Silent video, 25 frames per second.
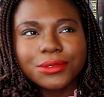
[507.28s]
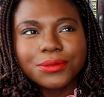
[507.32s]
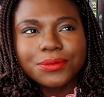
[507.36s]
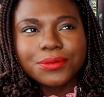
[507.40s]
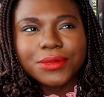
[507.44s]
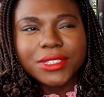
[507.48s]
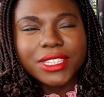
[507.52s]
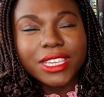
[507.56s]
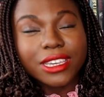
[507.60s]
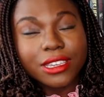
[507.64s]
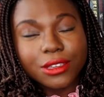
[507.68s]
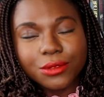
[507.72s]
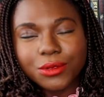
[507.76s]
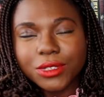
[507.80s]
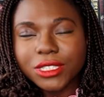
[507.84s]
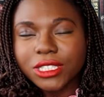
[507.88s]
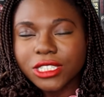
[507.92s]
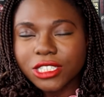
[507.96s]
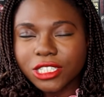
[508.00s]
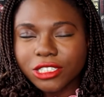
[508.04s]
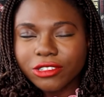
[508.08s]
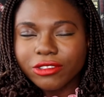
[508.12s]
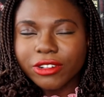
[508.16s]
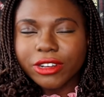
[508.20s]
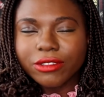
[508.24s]
it was a
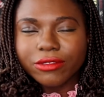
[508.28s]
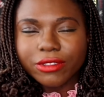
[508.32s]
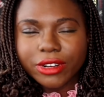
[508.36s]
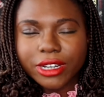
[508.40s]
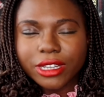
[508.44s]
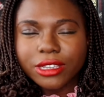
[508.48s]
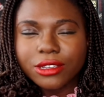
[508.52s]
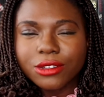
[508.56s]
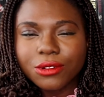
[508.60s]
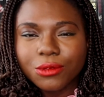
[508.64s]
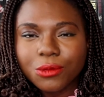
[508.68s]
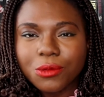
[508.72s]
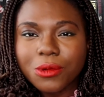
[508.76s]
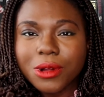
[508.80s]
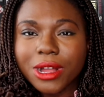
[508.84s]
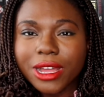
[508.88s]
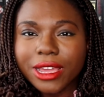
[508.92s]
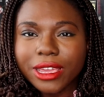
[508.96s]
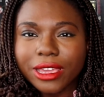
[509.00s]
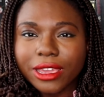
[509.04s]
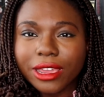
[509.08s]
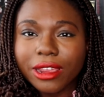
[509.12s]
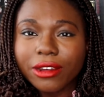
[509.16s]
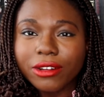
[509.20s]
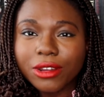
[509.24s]
train wreck.
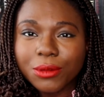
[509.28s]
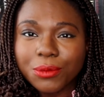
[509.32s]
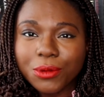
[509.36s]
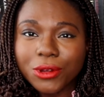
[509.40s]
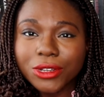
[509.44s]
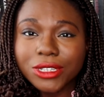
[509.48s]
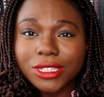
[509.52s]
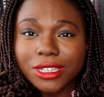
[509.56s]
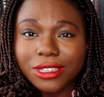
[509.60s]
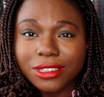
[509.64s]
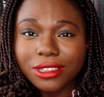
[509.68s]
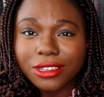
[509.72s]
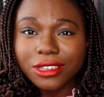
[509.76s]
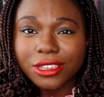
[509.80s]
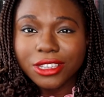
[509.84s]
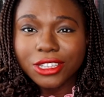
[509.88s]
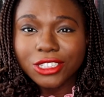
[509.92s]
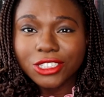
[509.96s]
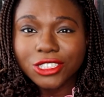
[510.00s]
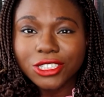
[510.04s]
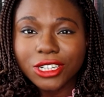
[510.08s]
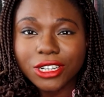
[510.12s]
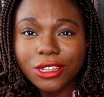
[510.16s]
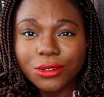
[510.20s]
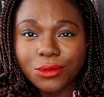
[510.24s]
Why Harry Potter and the
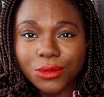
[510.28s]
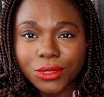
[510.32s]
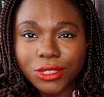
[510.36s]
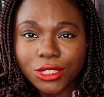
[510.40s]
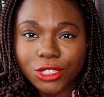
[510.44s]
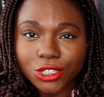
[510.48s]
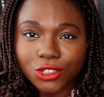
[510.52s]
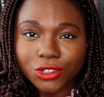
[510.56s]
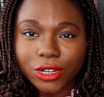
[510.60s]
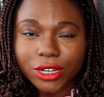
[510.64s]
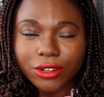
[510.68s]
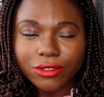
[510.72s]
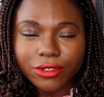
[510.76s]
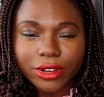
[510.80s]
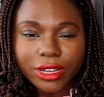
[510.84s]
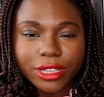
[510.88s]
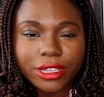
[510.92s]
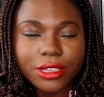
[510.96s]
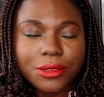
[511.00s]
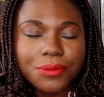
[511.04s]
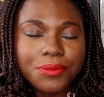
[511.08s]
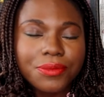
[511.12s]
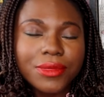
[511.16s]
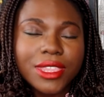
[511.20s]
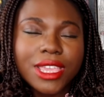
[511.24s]
Cursed Child was a train
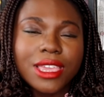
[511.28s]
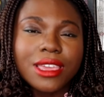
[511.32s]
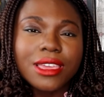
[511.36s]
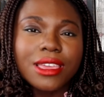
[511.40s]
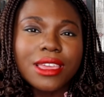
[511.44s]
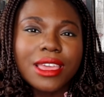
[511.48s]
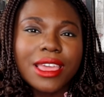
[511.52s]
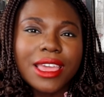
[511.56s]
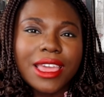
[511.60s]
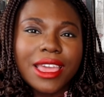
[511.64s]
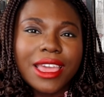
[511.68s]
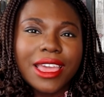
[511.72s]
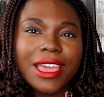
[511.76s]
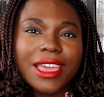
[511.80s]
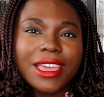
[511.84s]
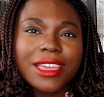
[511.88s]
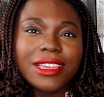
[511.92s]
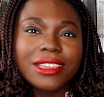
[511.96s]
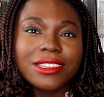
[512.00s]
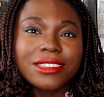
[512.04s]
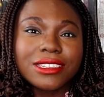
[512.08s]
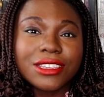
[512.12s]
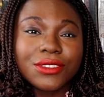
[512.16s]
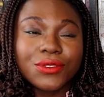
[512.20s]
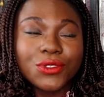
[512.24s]
wreck.
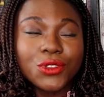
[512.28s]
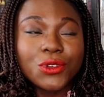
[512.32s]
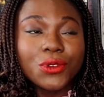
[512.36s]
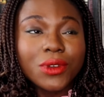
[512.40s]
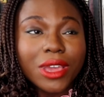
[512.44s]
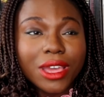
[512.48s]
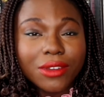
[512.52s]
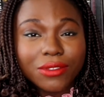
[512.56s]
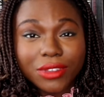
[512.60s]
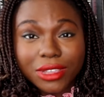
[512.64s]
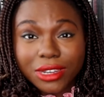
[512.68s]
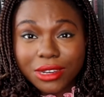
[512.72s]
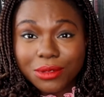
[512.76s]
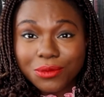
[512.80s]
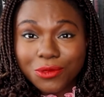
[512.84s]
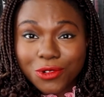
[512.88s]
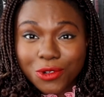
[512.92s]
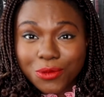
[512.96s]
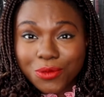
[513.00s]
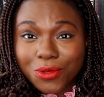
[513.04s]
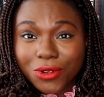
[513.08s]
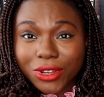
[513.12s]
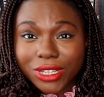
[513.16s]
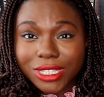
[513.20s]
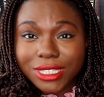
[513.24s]
And if you have any
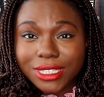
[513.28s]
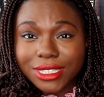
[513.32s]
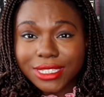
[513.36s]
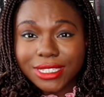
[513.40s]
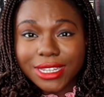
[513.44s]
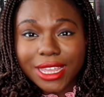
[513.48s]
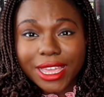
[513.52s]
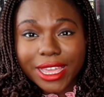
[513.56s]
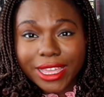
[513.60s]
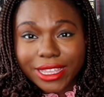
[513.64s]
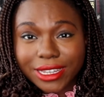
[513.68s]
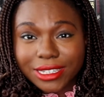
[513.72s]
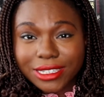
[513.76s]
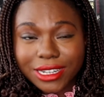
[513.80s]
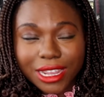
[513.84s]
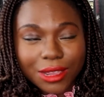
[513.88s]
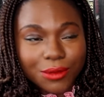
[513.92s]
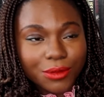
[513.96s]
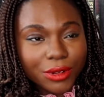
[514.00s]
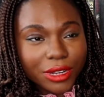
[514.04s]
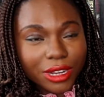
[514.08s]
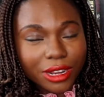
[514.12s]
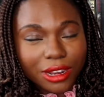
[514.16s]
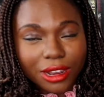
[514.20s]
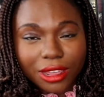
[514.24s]
more points to add, I
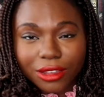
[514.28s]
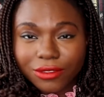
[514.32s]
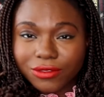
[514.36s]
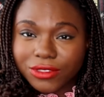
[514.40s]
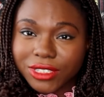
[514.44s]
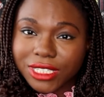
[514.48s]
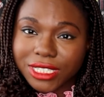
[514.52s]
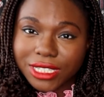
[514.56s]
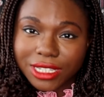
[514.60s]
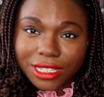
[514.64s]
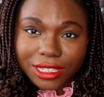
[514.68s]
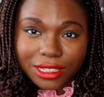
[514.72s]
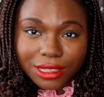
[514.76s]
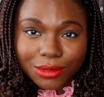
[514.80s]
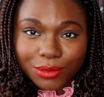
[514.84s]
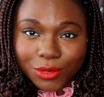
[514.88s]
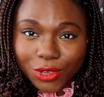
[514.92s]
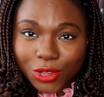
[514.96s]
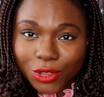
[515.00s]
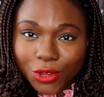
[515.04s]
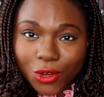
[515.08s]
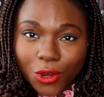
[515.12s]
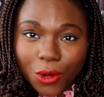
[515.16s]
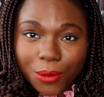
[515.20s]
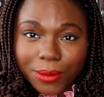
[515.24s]
would love to hear them in
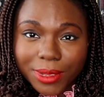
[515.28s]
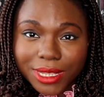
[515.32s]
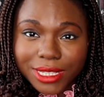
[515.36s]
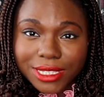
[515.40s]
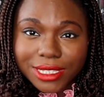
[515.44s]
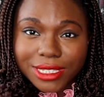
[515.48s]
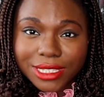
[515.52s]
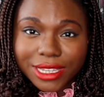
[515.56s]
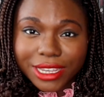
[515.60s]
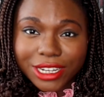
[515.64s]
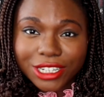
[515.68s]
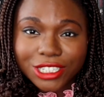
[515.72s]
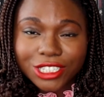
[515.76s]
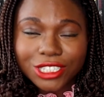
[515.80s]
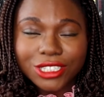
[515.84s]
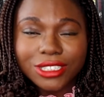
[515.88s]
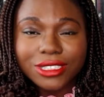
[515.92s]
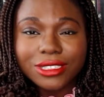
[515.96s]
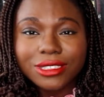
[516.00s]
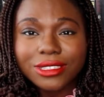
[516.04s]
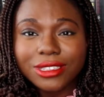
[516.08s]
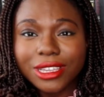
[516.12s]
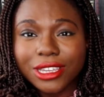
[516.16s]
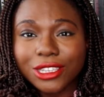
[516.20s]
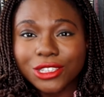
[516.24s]
the comments
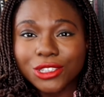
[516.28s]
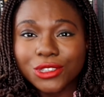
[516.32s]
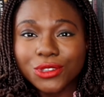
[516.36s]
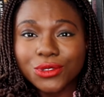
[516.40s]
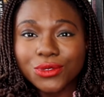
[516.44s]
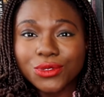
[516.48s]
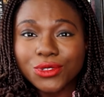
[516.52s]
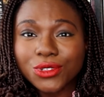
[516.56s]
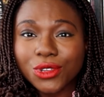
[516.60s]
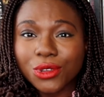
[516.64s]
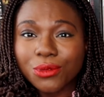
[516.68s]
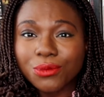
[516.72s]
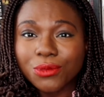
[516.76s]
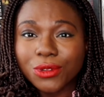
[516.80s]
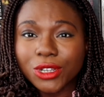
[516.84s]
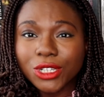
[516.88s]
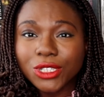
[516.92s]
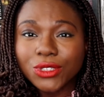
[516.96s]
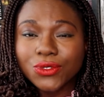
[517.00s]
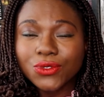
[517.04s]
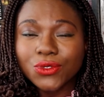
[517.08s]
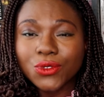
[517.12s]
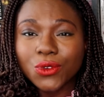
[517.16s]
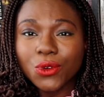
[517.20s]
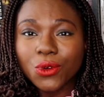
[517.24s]
section. Thank you so
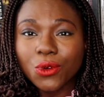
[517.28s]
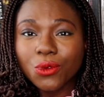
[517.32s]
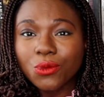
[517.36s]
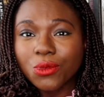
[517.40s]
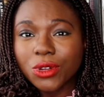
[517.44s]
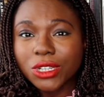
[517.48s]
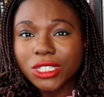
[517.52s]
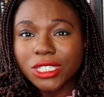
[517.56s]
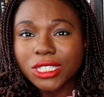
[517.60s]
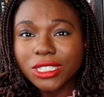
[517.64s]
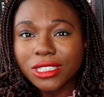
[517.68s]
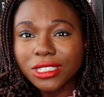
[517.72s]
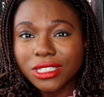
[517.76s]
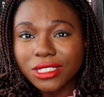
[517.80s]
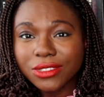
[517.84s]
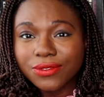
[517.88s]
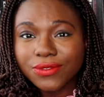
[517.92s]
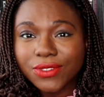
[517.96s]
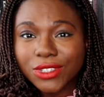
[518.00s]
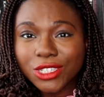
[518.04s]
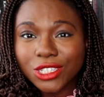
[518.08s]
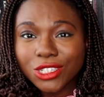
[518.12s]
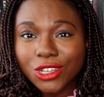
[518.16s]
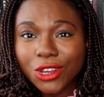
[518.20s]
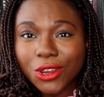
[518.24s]
much for watching this
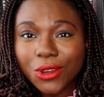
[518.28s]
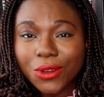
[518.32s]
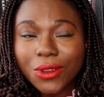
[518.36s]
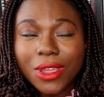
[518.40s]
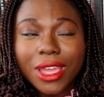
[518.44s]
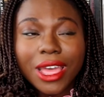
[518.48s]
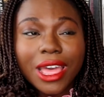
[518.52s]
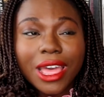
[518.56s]
video.